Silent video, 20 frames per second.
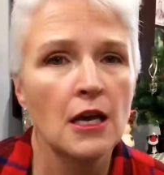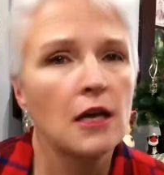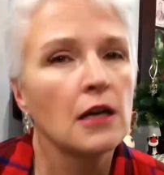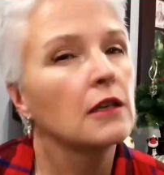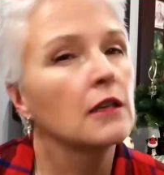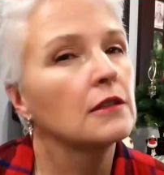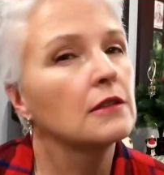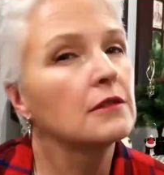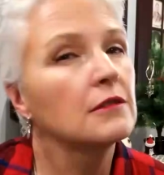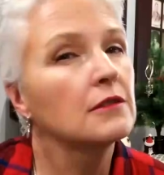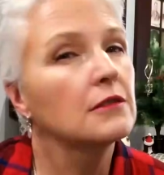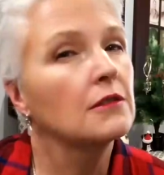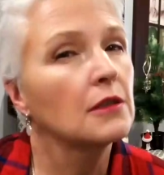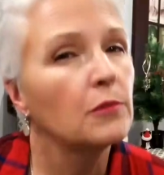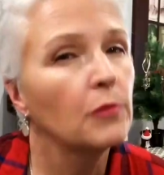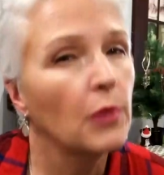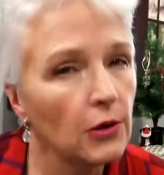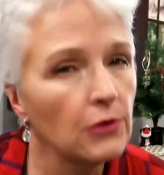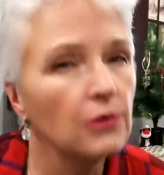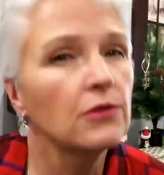Because there's
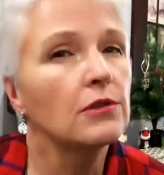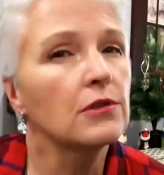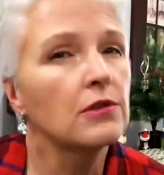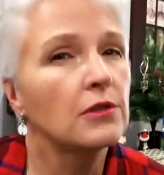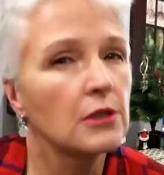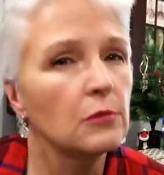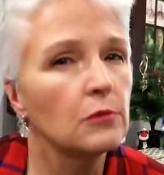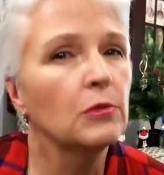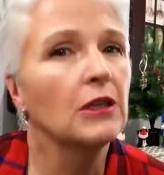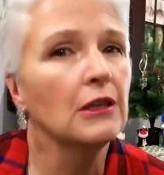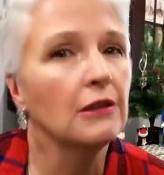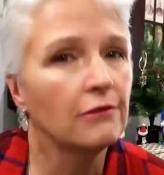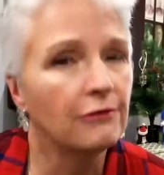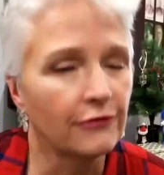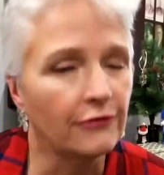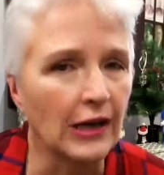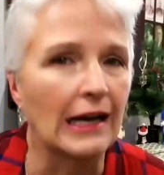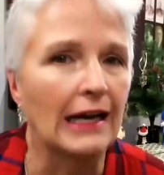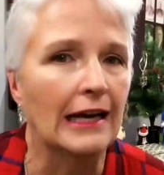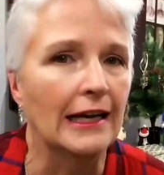supposed to be
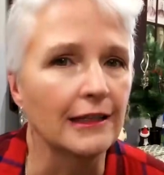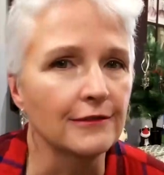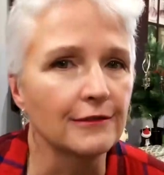5.